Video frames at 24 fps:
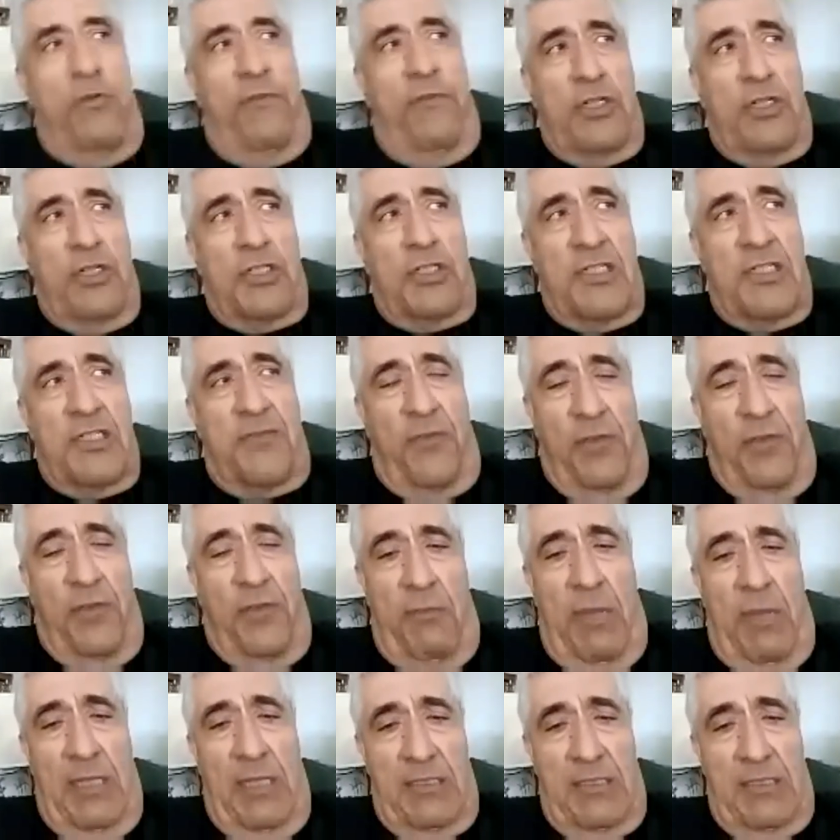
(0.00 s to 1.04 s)
versions for the
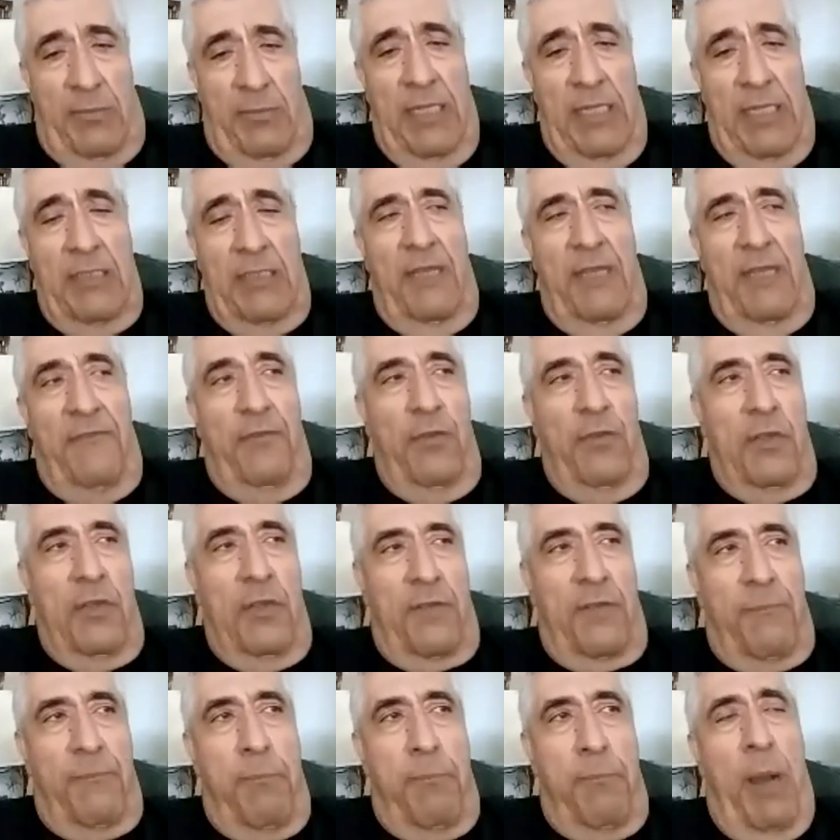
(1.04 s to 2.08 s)
Muslim, right? If you
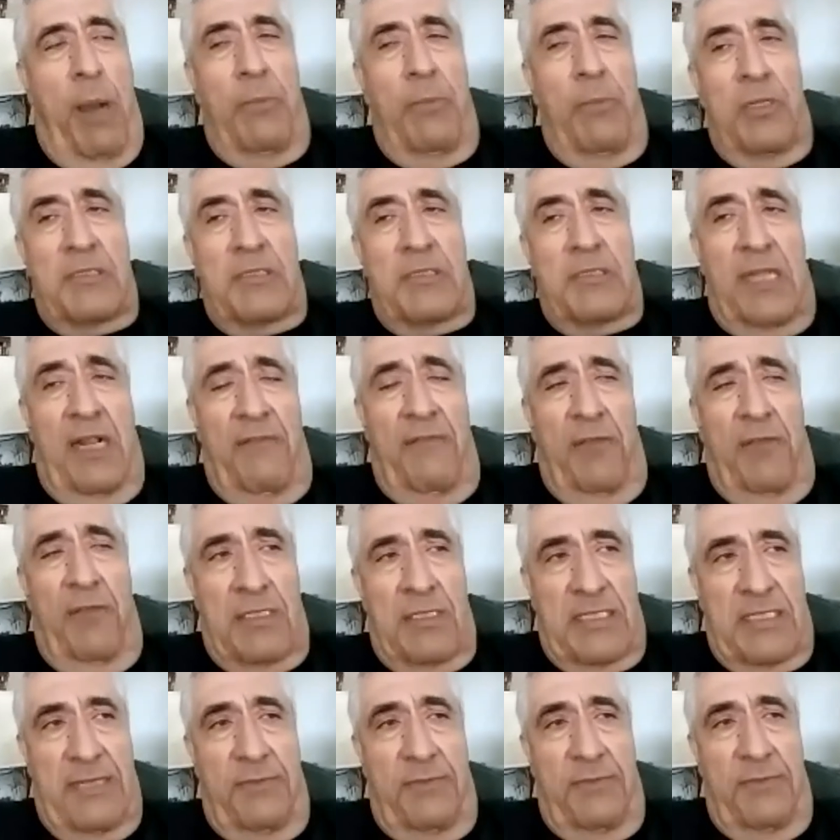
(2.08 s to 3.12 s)
bomb yourself. You got
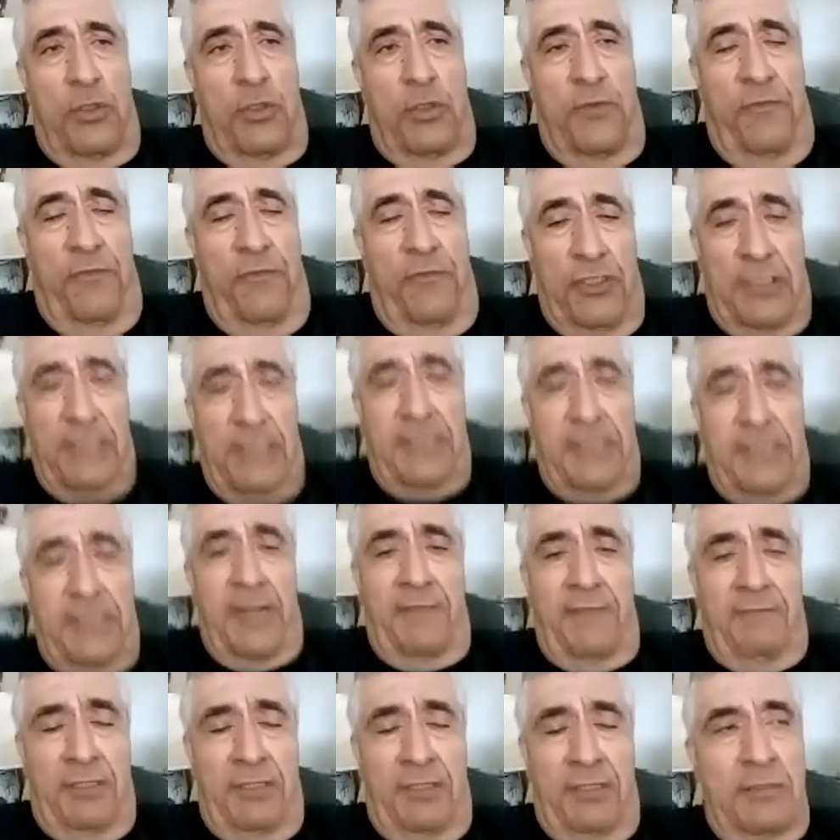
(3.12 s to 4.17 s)
72 verses in
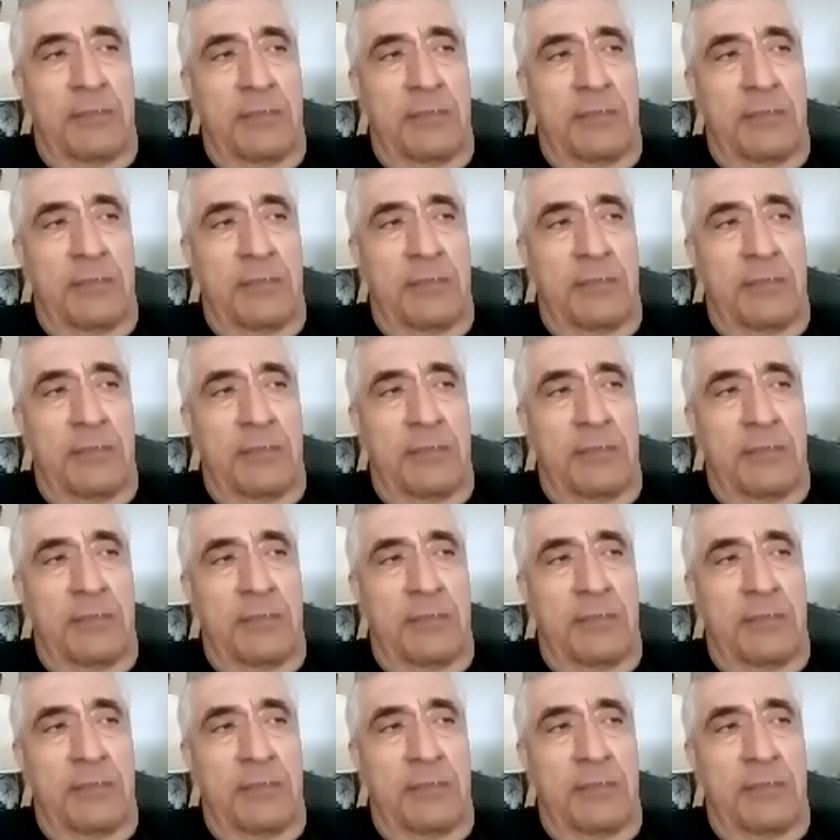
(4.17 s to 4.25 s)
heaven.